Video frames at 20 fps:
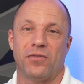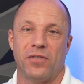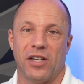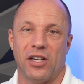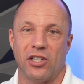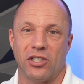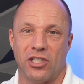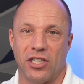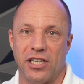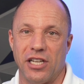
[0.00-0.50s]

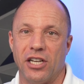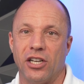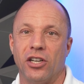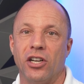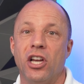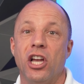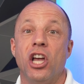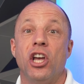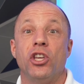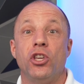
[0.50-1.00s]
figures a year,
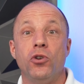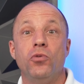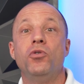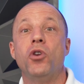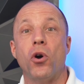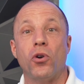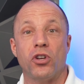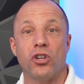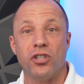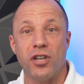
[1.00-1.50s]
you
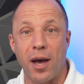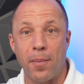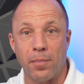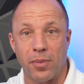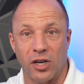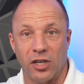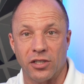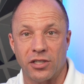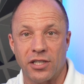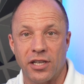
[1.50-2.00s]
know your
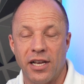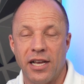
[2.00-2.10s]
numbers.